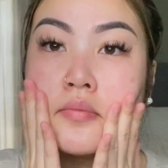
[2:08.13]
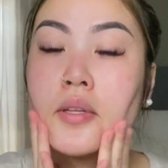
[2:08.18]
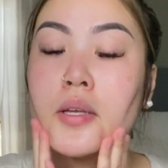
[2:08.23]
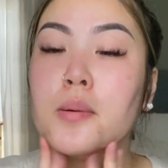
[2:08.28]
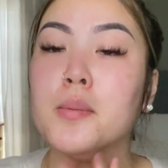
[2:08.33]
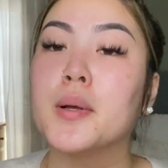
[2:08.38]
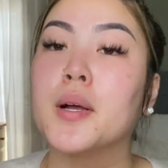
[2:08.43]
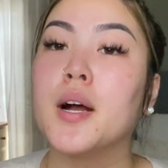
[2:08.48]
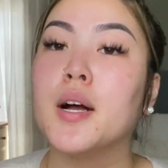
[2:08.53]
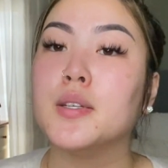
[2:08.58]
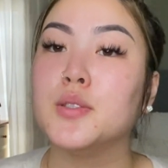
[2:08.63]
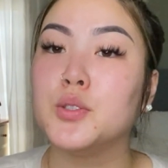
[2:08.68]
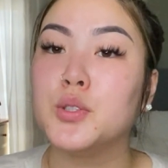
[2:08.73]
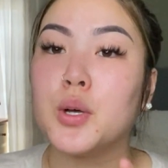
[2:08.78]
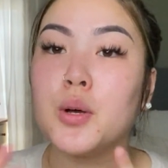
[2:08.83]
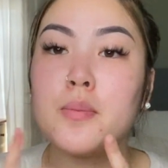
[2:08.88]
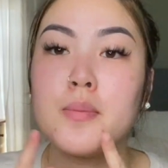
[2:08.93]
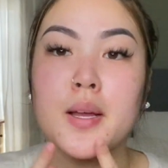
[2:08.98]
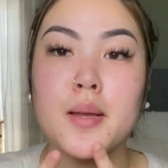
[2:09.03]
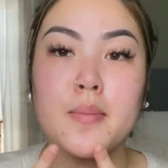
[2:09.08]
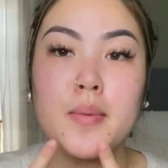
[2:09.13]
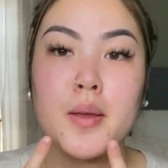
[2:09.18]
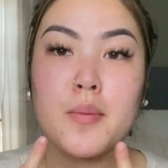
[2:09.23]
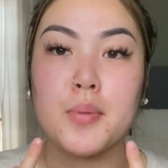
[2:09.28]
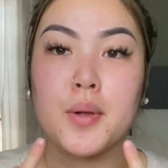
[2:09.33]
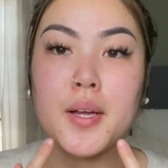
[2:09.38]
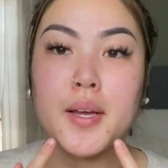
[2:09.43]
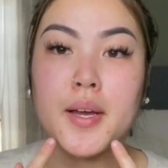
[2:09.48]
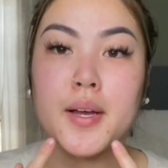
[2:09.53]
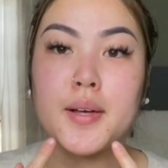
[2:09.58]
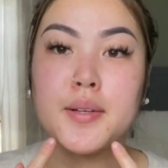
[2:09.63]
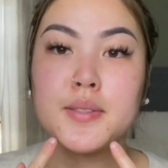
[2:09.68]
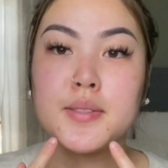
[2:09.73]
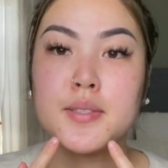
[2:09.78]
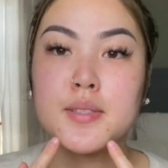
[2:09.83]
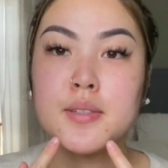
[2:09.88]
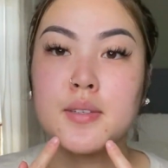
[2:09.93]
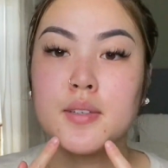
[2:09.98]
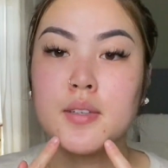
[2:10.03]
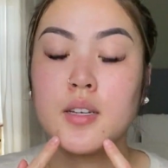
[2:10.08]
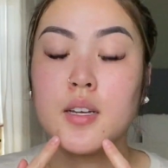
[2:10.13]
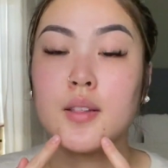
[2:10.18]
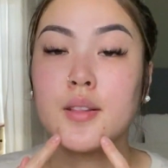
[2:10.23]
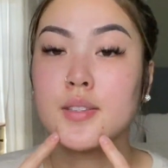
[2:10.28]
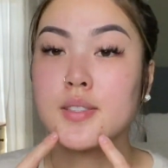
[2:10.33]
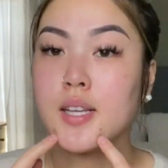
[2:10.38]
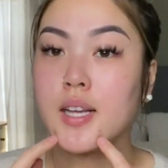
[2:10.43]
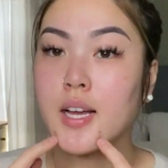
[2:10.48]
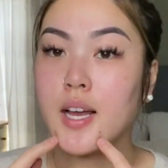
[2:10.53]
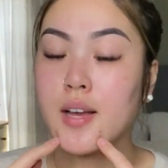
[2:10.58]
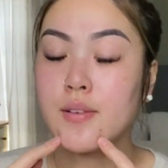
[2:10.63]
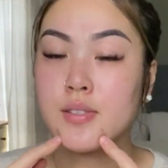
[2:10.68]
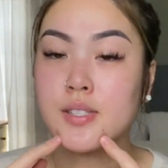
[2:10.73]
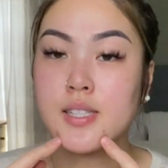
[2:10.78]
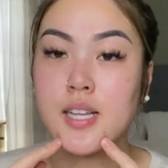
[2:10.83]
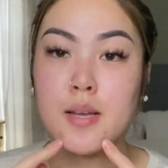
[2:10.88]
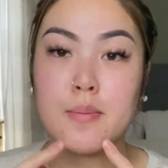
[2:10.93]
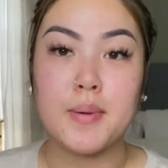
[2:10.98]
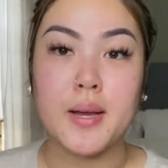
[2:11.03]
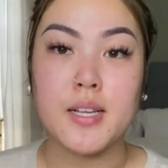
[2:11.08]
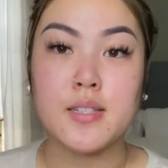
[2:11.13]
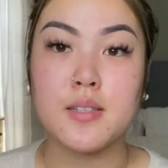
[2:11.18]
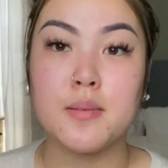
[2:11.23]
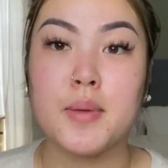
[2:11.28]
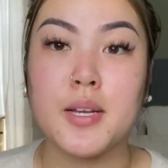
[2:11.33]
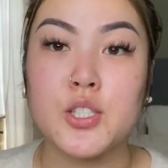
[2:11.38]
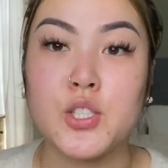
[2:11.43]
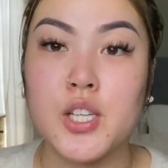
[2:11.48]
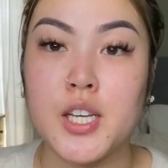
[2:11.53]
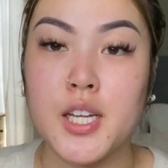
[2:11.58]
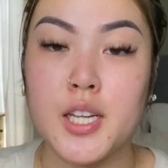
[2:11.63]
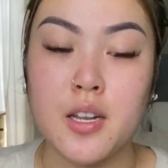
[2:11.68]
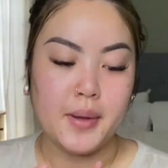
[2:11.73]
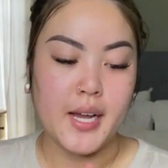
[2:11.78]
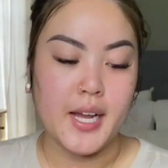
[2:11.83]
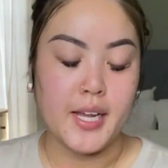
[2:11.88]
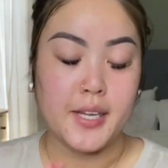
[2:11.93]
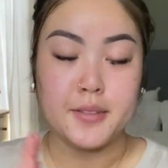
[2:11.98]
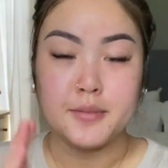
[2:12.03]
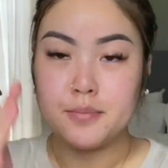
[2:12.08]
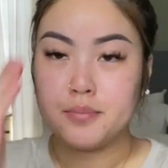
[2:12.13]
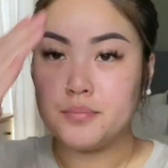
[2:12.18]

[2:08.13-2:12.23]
Oh my god, don't mind my breakouts. It looks like I have snake bites on my chin, but